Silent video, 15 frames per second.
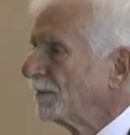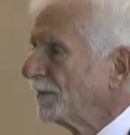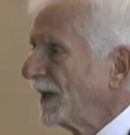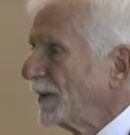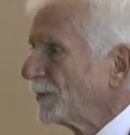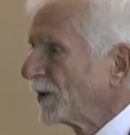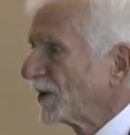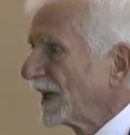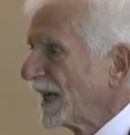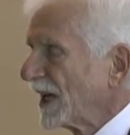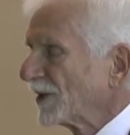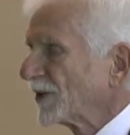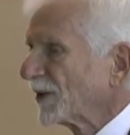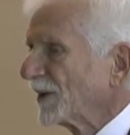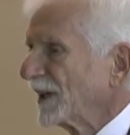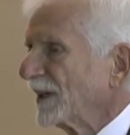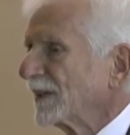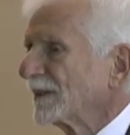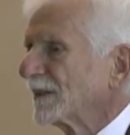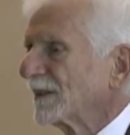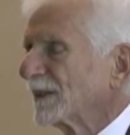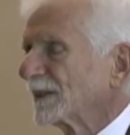people enter
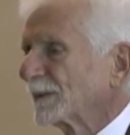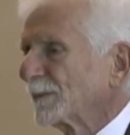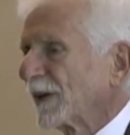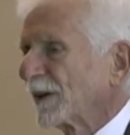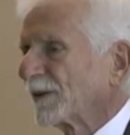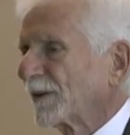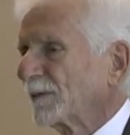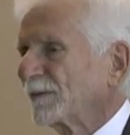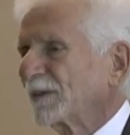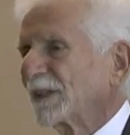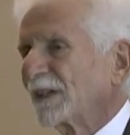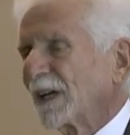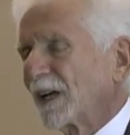into the spectrum,